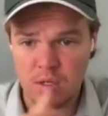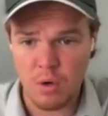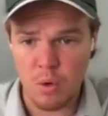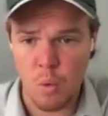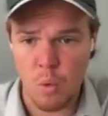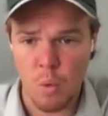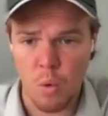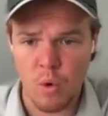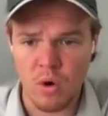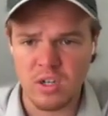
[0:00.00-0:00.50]

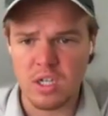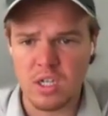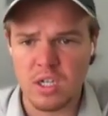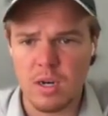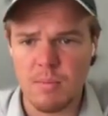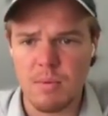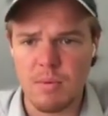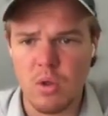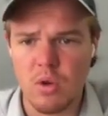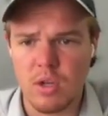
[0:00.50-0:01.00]
we're just
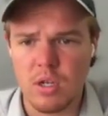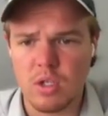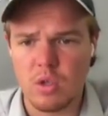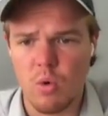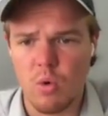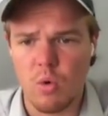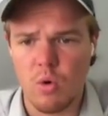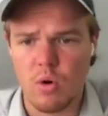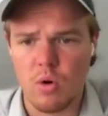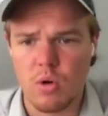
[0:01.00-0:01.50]
gonna be looking
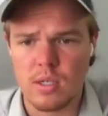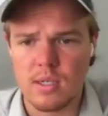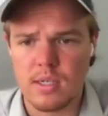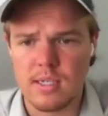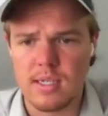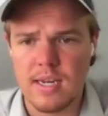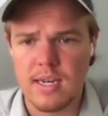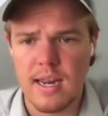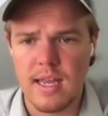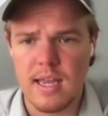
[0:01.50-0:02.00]
towards
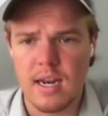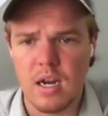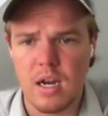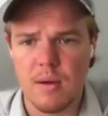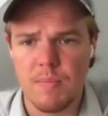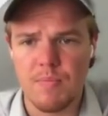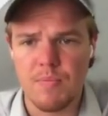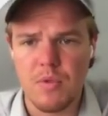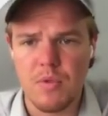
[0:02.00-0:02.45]
setting it up.